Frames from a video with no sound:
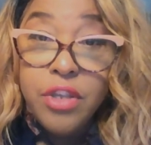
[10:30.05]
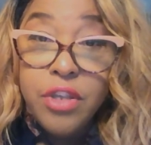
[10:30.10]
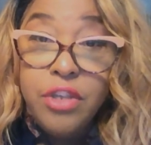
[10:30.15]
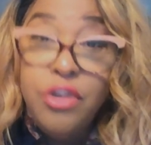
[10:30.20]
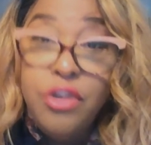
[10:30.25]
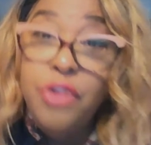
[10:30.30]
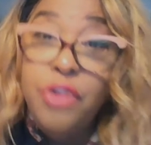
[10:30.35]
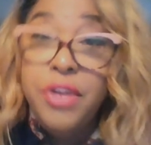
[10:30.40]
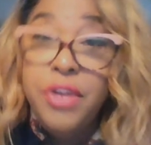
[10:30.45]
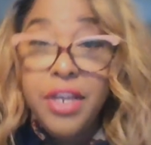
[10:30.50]

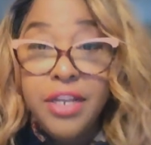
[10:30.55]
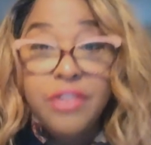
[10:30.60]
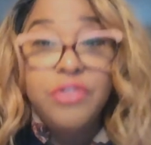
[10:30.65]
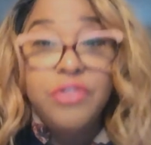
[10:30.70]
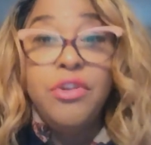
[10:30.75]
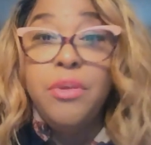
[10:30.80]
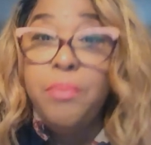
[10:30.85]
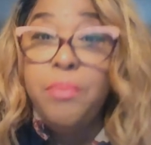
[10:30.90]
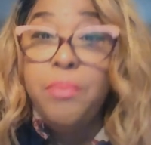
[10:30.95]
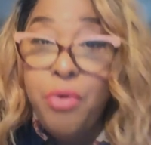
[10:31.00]
Your needs
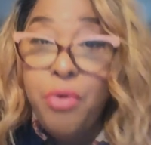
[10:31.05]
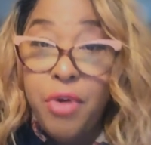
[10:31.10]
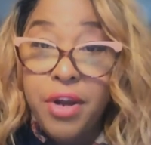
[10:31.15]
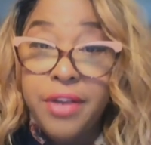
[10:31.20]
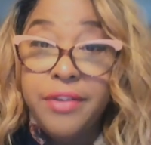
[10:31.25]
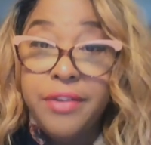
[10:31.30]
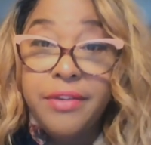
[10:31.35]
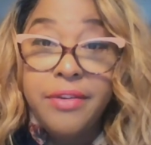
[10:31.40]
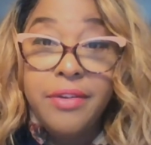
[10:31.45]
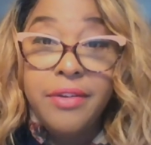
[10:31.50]
are
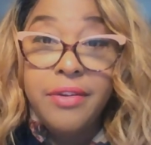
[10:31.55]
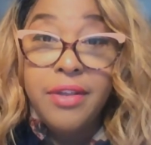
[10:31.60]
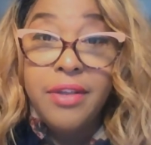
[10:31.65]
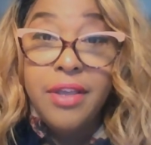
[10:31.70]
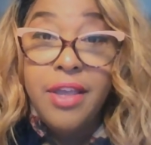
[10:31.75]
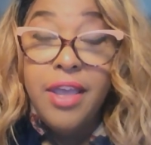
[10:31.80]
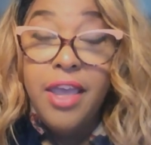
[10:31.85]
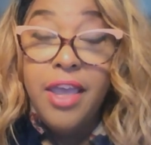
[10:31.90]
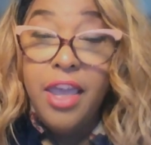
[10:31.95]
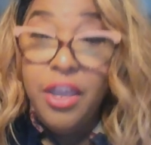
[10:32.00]
important,
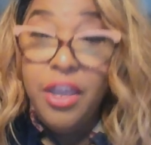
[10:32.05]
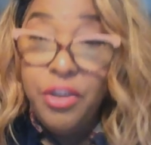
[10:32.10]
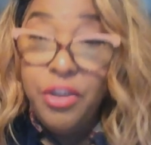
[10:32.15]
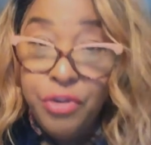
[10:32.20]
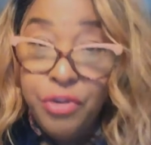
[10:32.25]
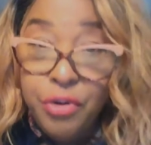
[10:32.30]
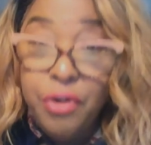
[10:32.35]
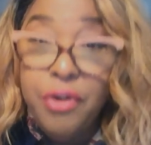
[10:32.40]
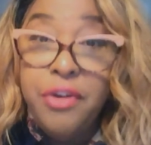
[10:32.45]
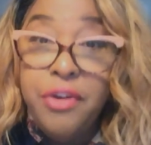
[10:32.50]
and
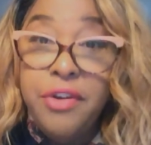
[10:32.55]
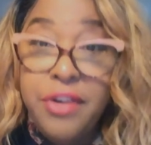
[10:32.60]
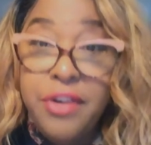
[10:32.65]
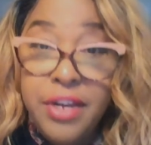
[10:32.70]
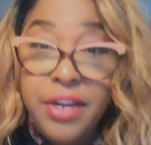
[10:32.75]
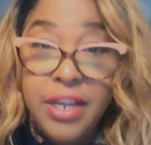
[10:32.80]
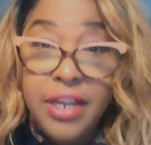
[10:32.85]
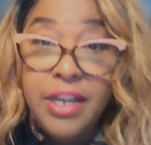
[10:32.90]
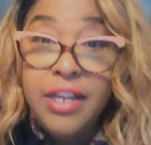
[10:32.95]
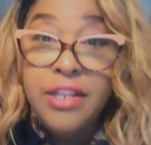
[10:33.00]
your
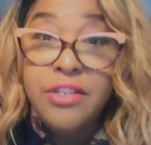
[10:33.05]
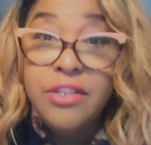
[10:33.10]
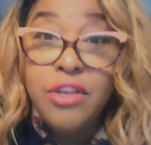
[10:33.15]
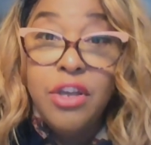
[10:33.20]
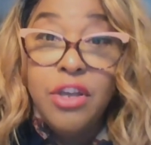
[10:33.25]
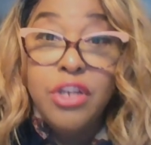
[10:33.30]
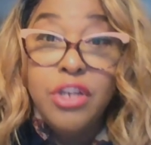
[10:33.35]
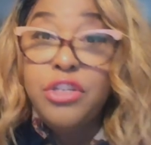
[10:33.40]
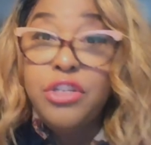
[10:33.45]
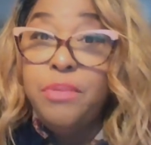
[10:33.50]
needs
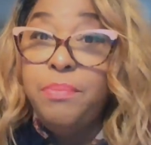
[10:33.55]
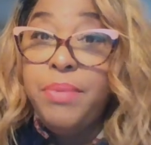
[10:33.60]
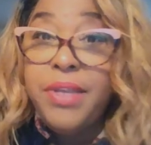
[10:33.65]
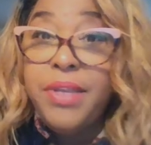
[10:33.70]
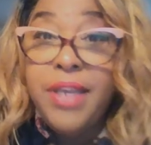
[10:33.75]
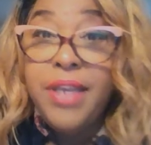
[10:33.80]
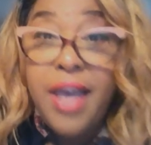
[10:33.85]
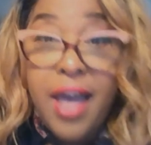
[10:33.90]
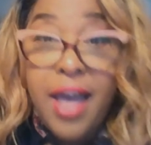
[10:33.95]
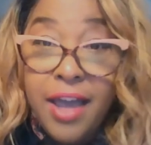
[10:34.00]
should
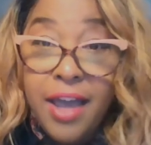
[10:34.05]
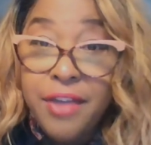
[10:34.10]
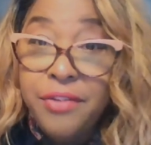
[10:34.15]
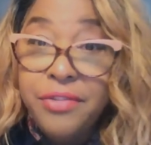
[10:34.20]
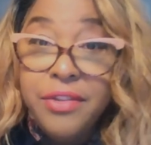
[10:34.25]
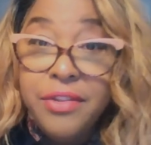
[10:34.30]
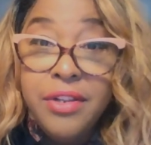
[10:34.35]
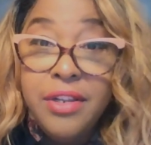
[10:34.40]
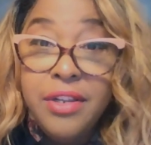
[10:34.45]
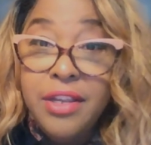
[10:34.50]
be high
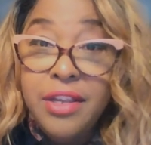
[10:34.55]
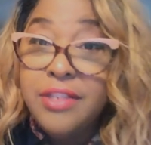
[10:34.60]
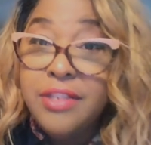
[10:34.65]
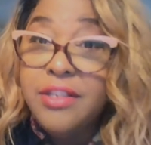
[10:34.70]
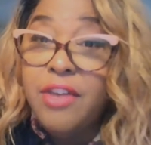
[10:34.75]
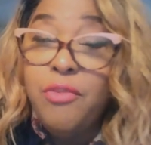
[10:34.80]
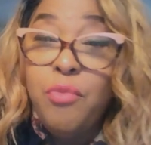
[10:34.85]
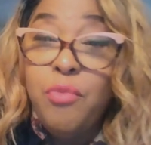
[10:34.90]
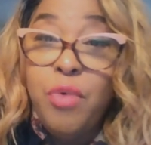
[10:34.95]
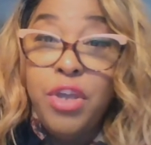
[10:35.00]
on the list
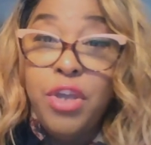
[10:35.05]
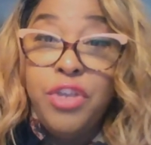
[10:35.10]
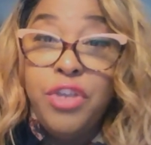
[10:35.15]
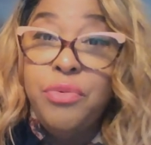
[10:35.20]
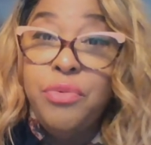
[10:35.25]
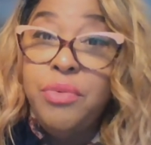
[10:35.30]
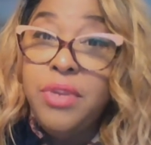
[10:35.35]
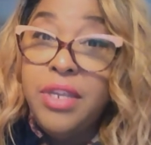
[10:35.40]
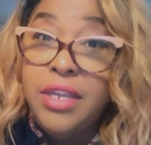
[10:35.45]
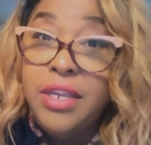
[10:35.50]
of what
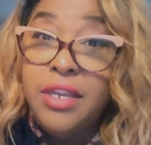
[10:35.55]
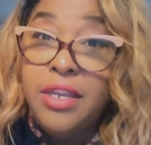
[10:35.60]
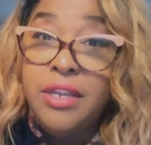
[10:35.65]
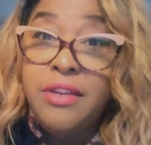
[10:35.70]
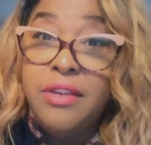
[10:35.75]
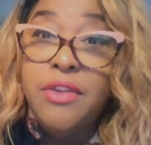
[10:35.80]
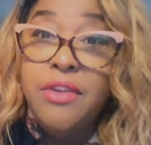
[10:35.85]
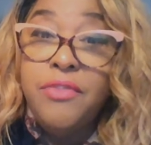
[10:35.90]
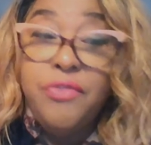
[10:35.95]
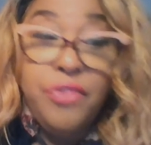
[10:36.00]
you
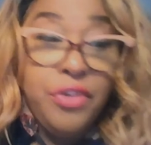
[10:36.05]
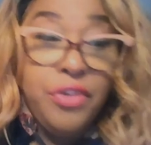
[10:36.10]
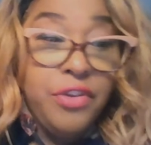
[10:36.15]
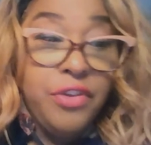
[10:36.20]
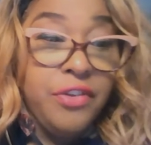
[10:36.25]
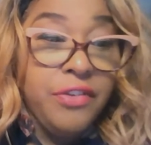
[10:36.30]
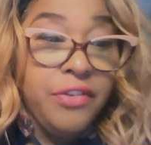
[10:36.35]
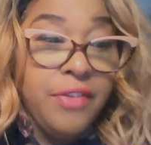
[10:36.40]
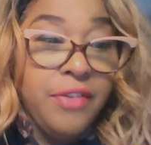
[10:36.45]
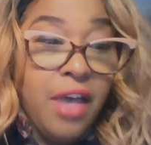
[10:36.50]
need for
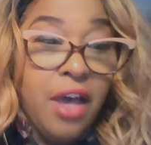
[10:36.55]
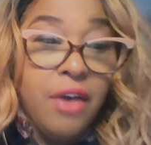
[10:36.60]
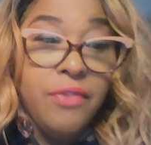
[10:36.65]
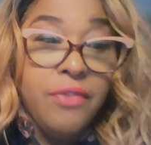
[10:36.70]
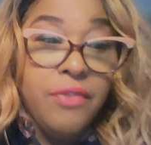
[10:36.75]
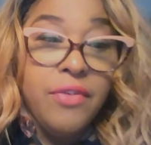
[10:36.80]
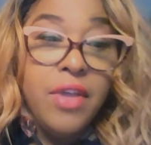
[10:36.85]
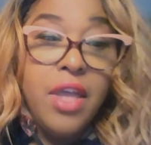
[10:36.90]
yourself.